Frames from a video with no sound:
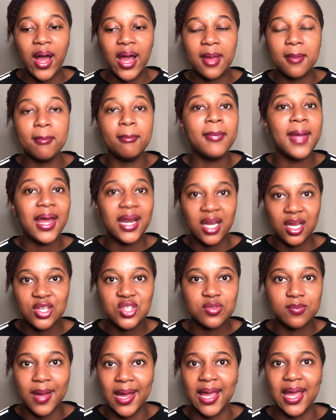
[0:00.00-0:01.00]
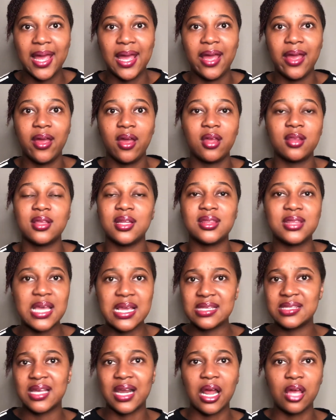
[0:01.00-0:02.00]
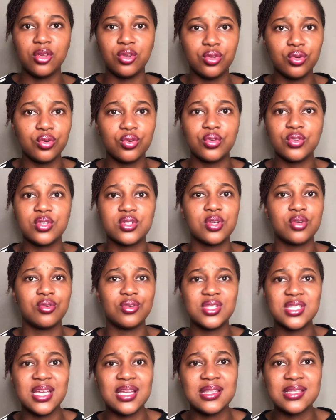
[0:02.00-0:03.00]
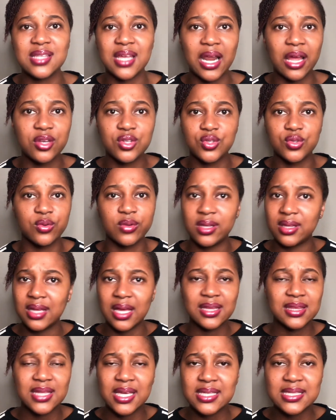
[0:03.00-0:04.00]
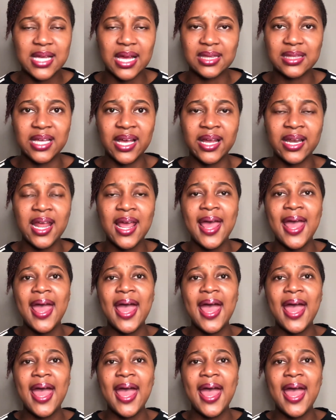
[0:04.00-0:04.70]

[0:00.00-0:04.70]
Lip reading: manage my hair, the things that I use, the routines that I do, and things like that.